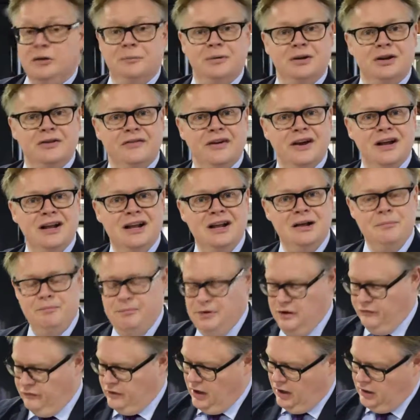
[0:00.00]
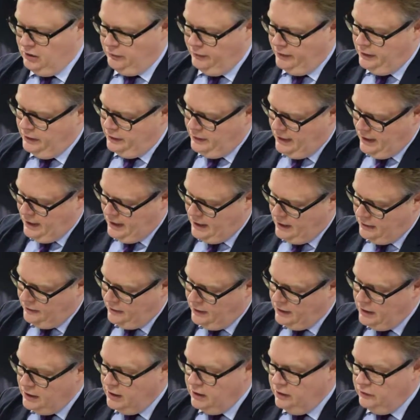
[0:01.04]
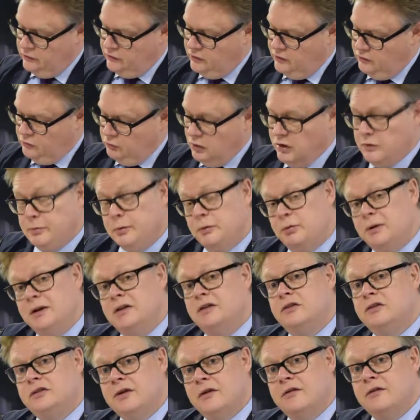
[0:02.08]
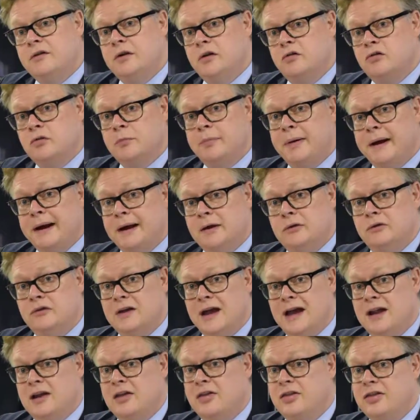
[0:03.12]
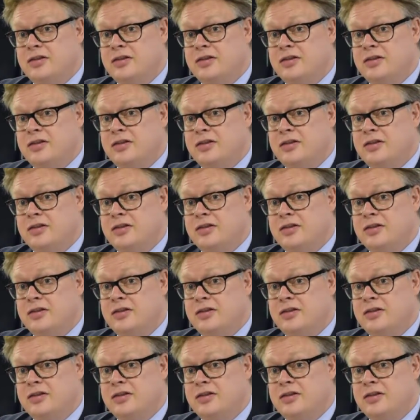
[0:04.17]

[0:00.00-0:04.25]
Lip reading: little bit of colouring in the hair there, she's worth between £700 and